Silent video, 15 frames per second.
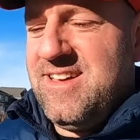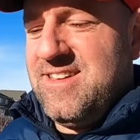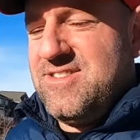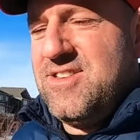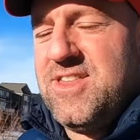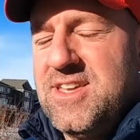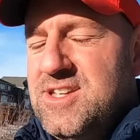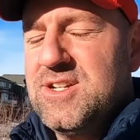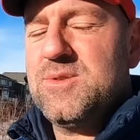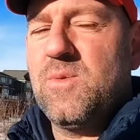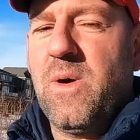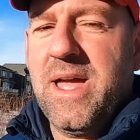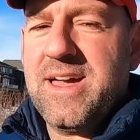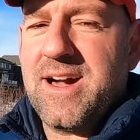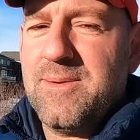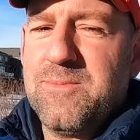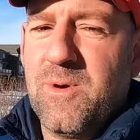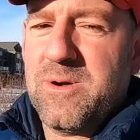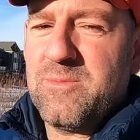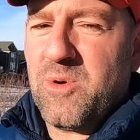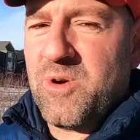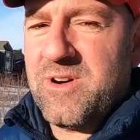Do they just wake up
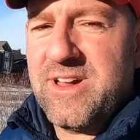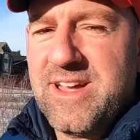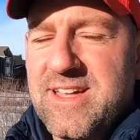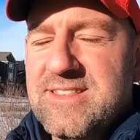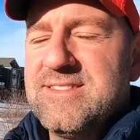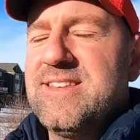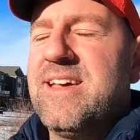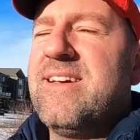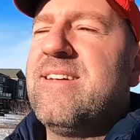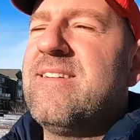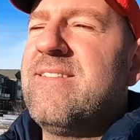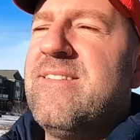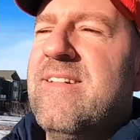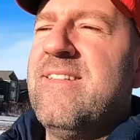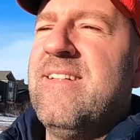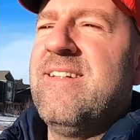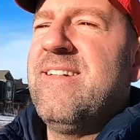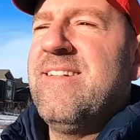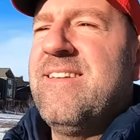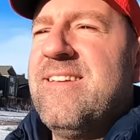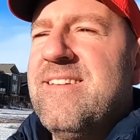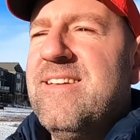one morning and say,
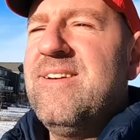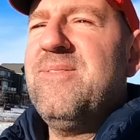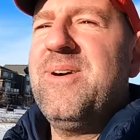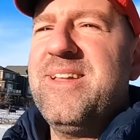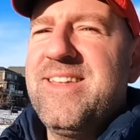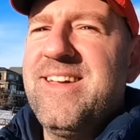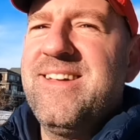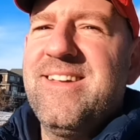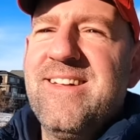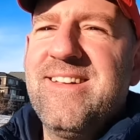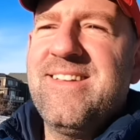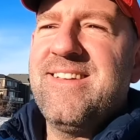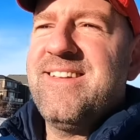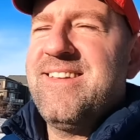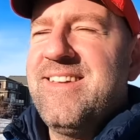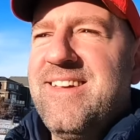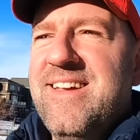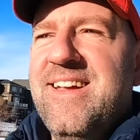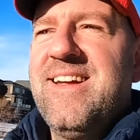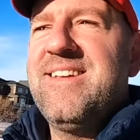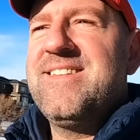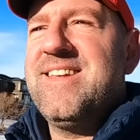you know what?
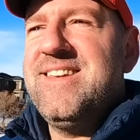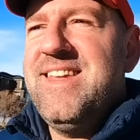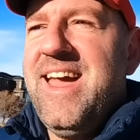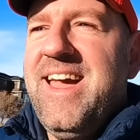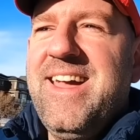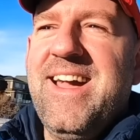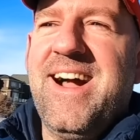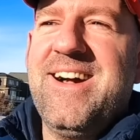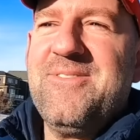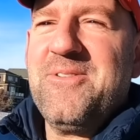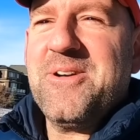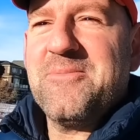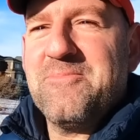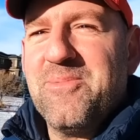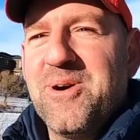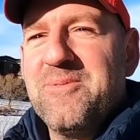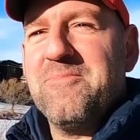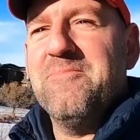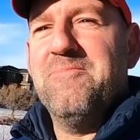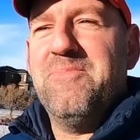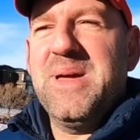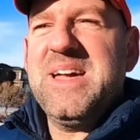Today I want to
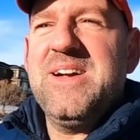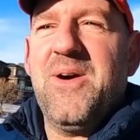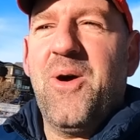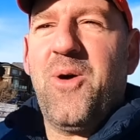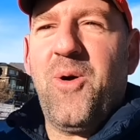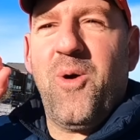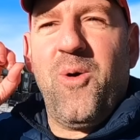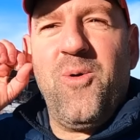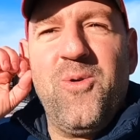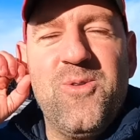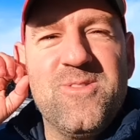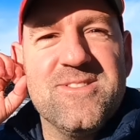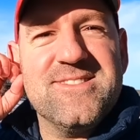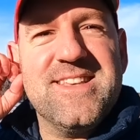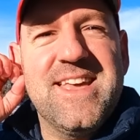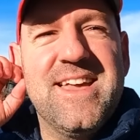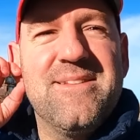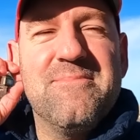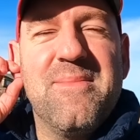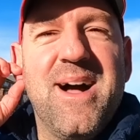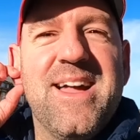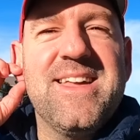put big holes
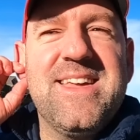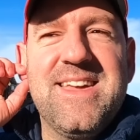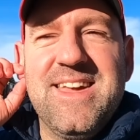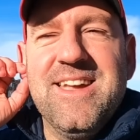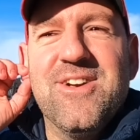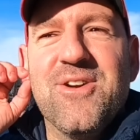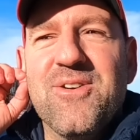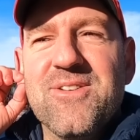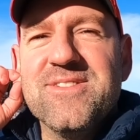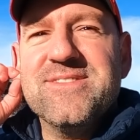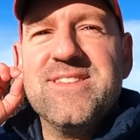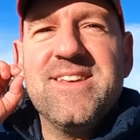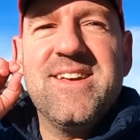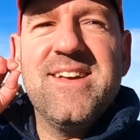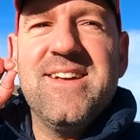in my ears.